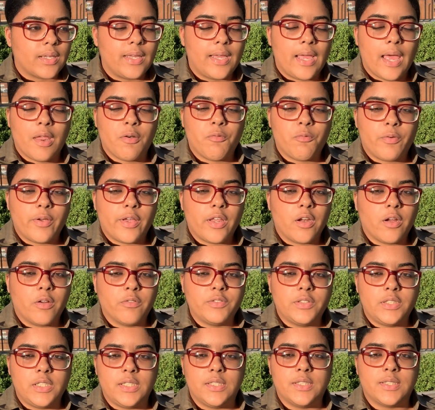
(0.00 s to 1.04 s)
get rid
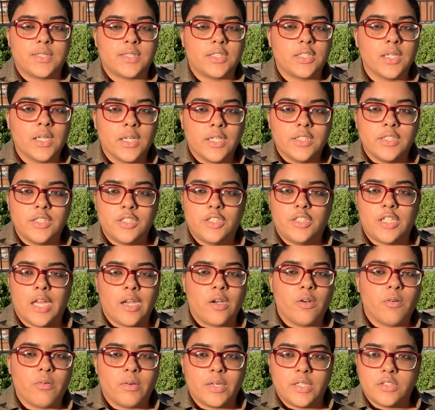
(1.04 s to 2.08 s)
of these
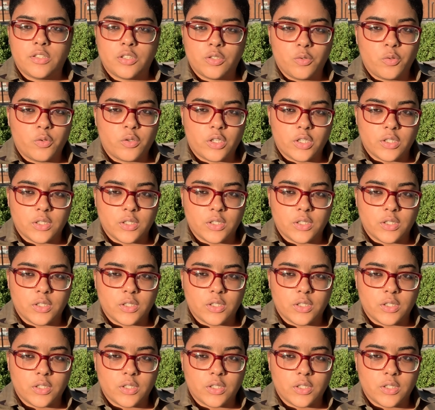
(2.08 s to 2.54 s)
generational